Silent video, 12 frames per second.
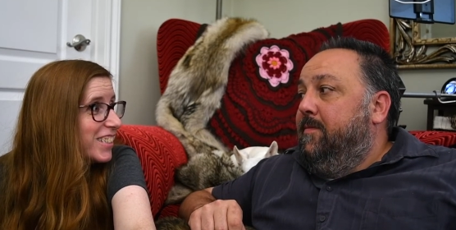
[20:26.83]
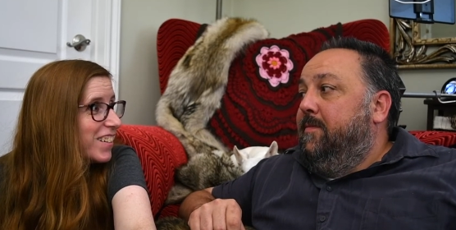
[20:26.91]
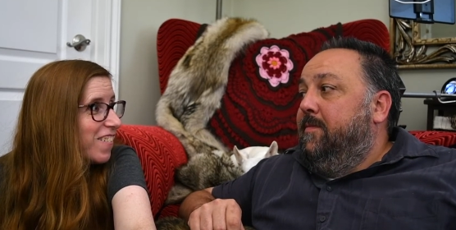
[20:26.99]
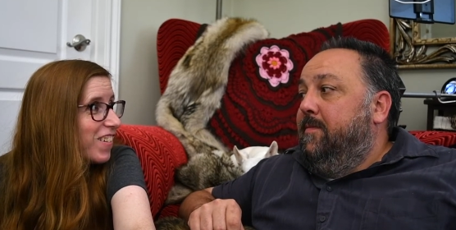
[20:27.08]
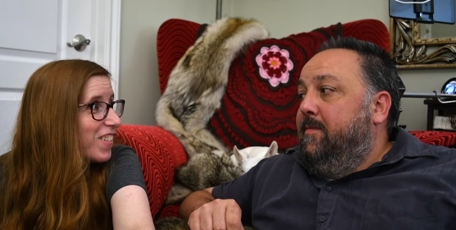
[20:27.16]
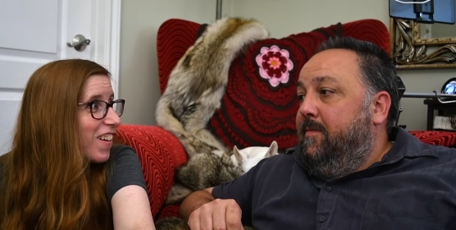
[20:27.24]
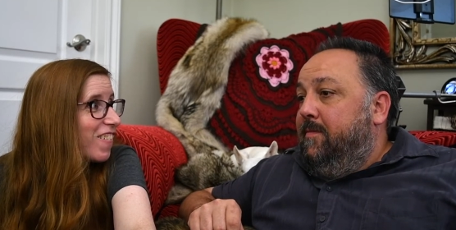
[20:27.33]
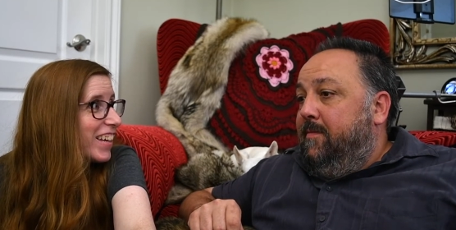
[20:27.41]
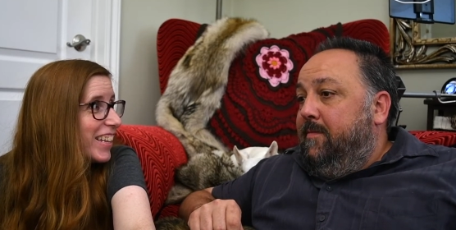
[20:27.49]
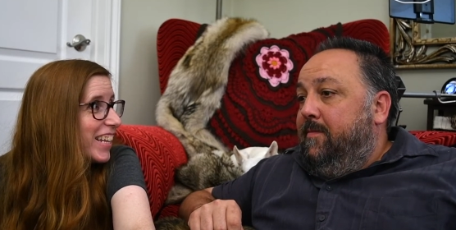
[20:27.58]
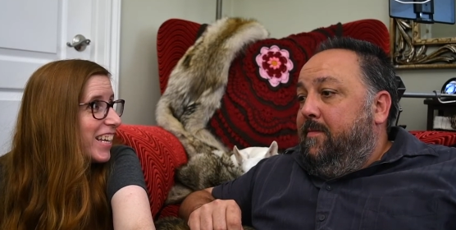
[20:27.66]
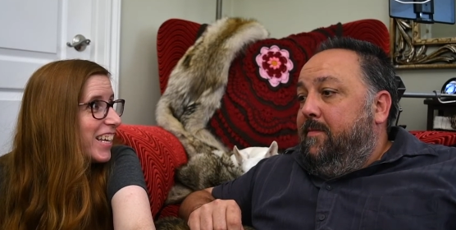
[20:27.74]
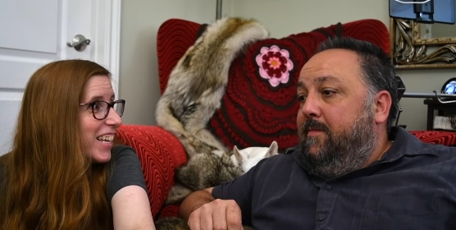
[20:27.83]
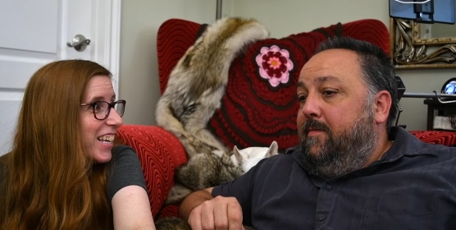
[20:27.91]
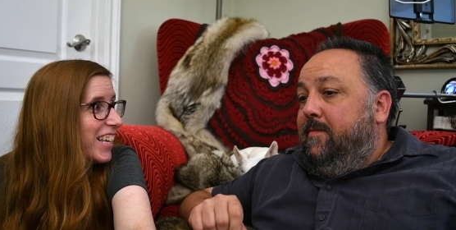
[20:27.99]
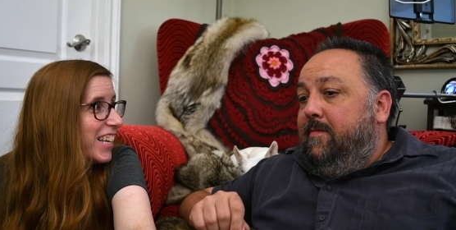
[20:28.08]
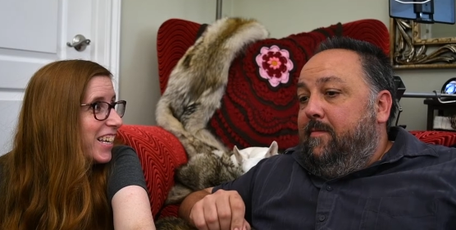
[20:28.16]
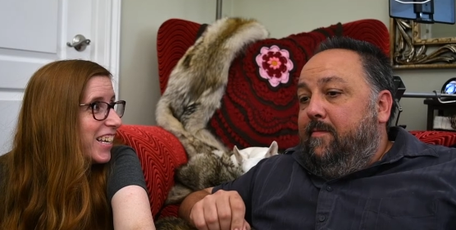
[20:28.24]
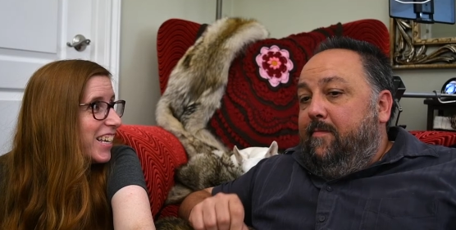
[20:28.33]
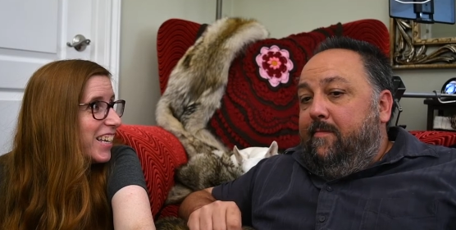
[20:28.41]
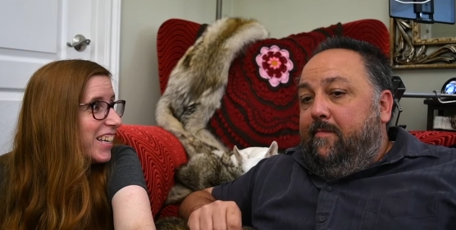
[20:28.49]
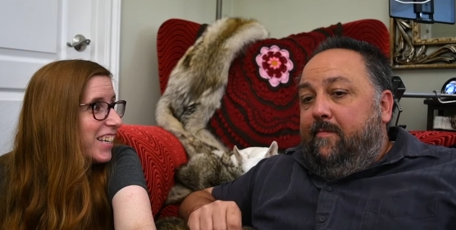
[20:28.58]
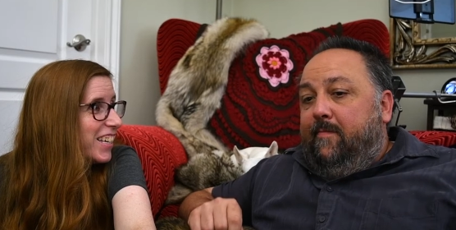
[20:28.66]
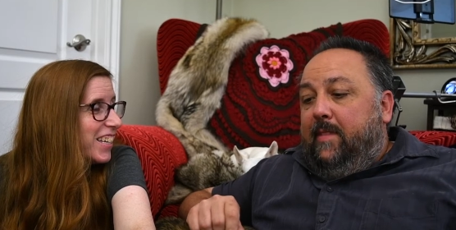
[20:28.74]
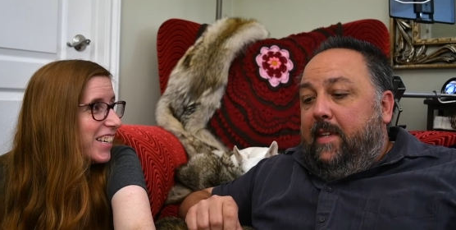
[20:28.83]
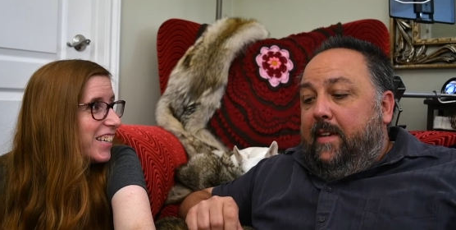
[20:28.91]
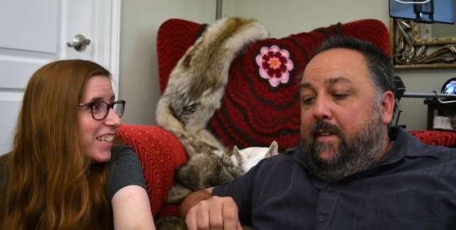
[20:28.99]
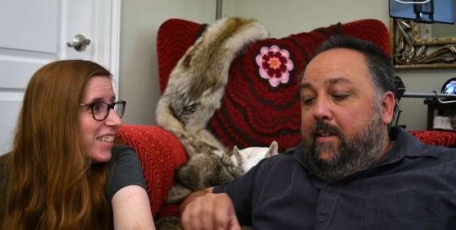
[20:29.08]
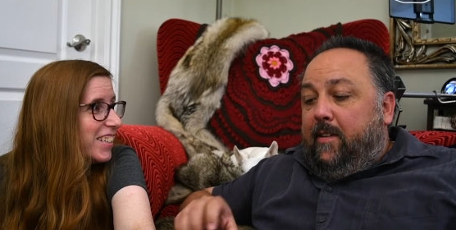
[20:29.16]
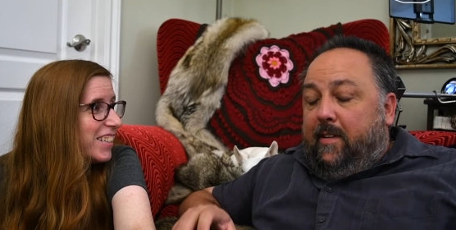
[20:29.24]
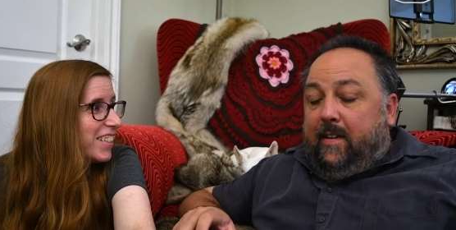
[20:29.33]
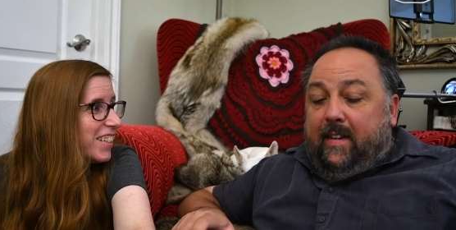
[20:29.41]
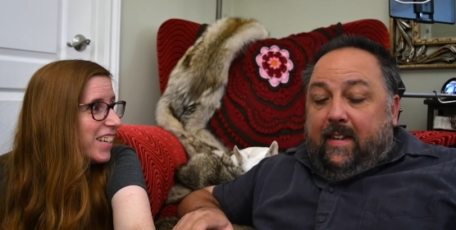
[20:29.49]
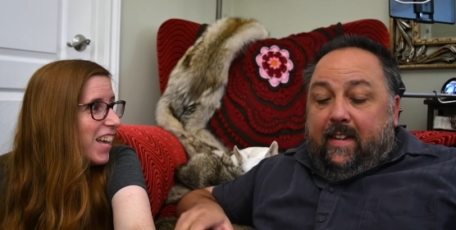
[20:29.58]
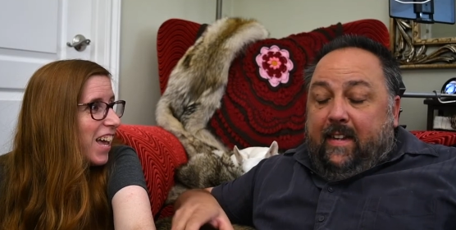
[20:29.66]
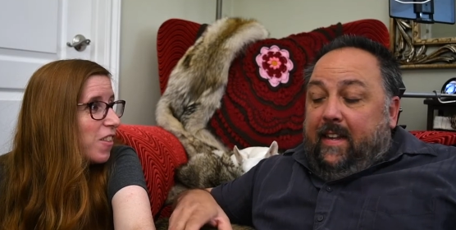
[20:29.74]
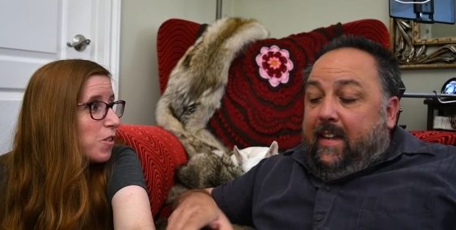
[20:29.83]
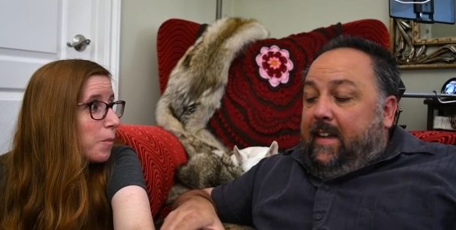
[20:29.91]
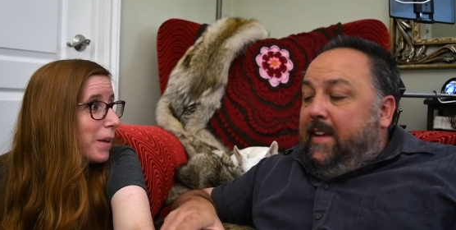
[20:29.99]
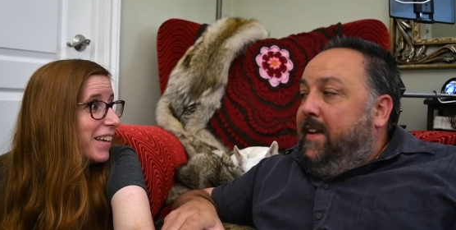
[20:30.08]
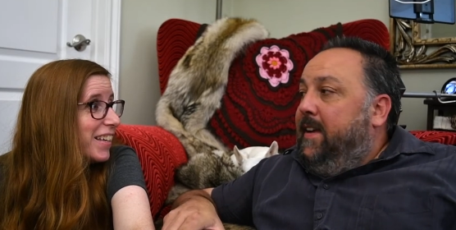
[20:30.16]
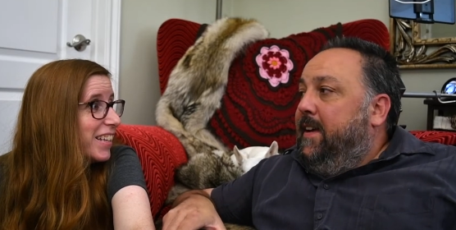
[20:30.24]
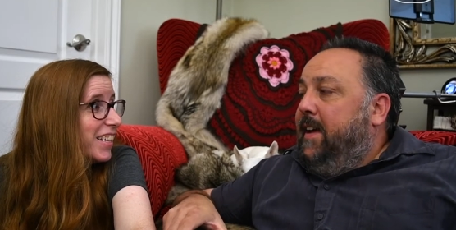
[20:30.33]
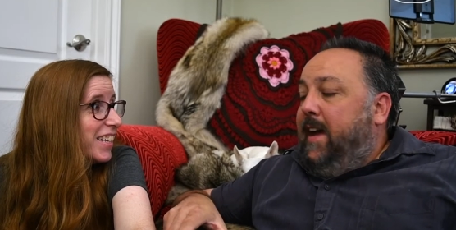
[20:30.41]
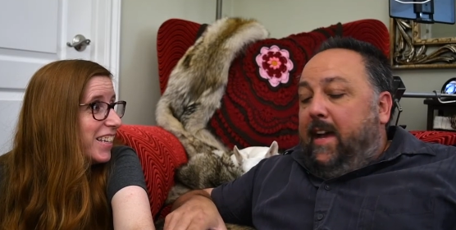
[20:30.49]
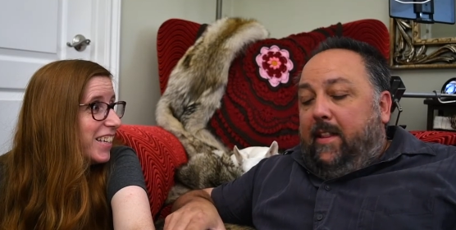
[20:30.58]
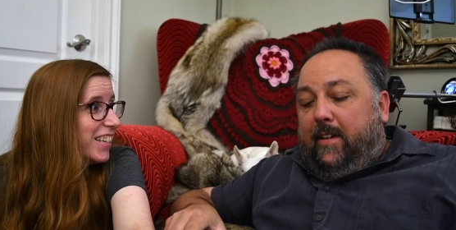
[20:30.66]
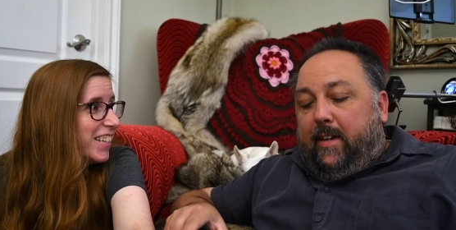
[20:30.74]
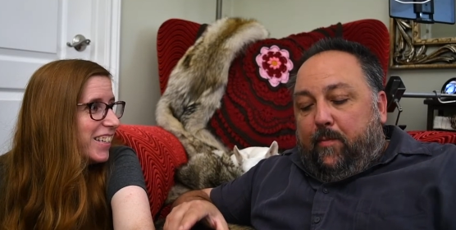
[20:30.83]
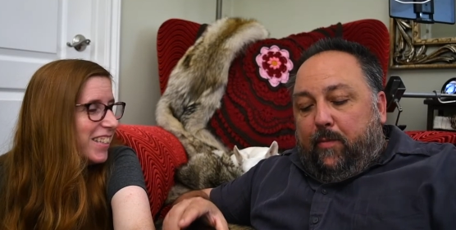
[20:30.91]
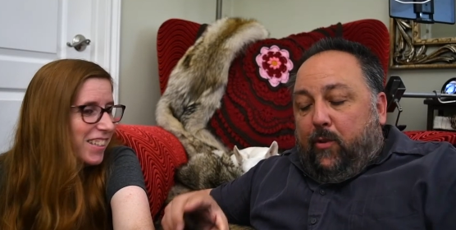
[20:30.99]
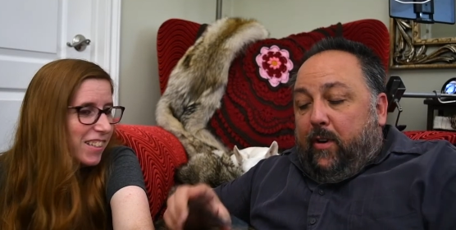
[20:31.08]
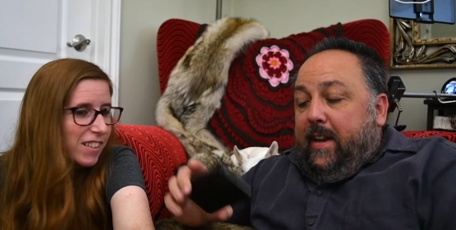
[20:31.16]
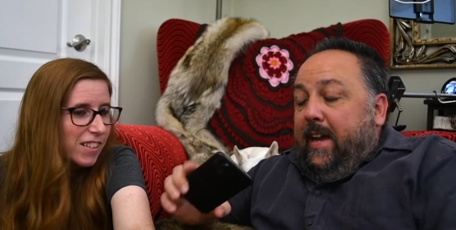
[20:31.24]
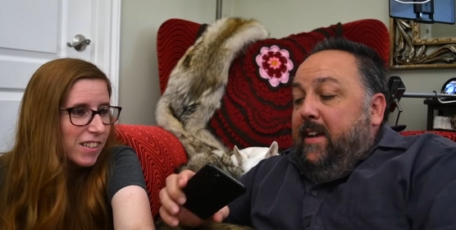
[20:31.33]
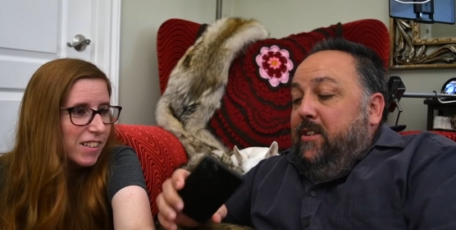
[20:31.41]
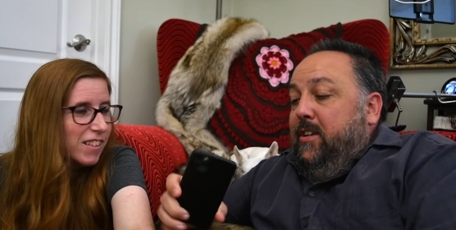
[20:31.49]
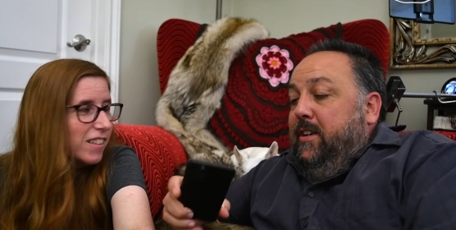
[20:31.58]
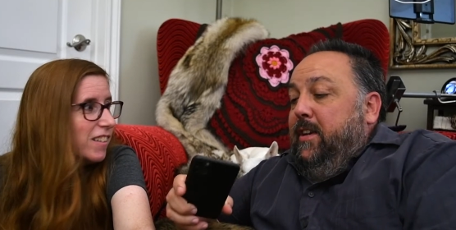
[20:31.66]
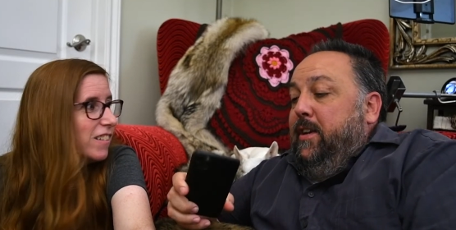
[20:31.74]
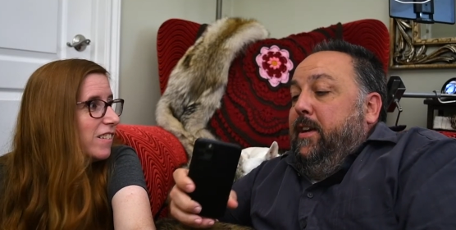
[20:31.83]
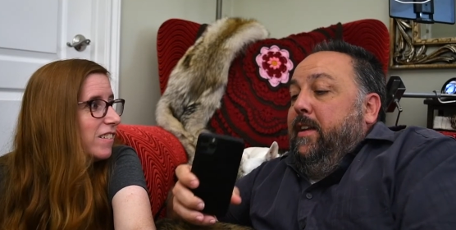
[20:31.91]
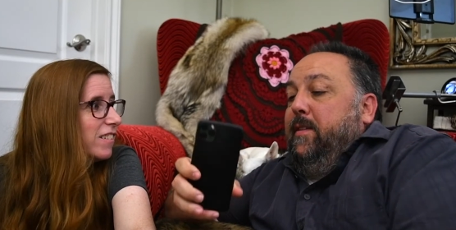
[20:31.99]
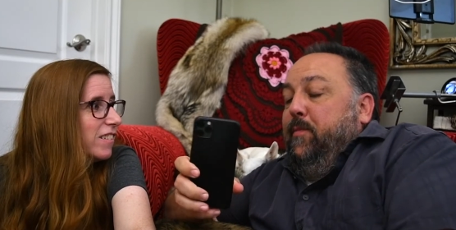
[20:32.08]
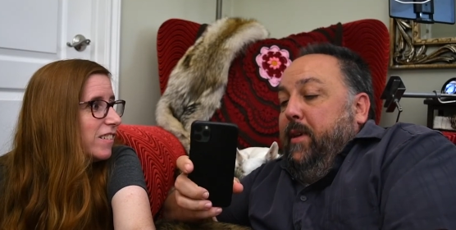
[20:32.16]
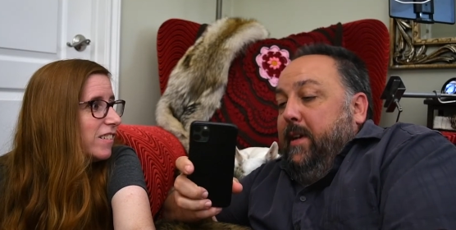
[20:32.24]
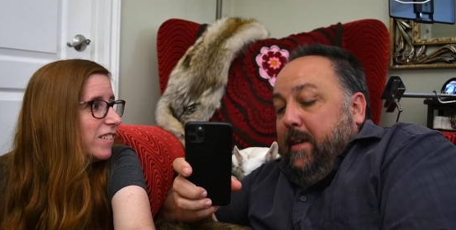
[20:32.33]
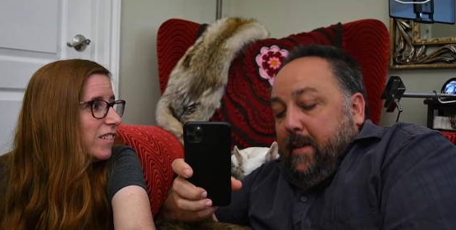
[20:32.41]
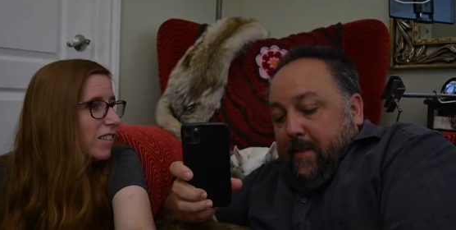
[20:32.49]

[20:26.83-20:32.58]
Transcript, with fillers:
Speaker 1: What do I win? Dinner. And the debate.
Speaker 2: I look up DoorDash and then you get to pick.